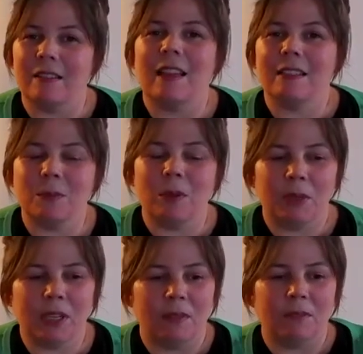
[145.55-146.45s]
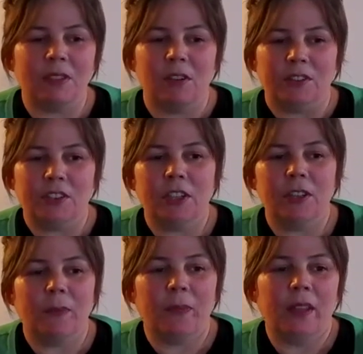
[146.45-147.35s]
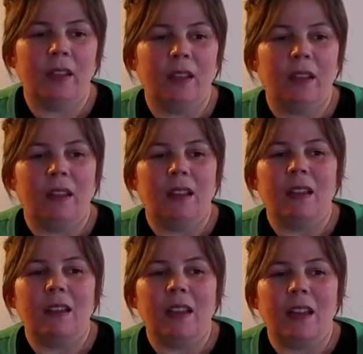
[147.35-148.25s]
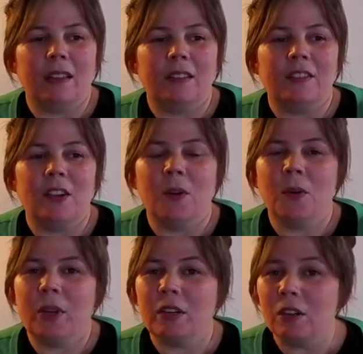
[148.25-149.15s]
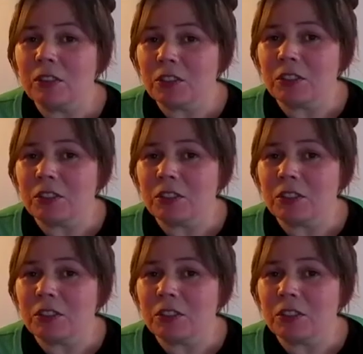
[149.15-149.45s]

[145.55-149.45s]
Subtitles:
that's what becomes culture. And so in cultural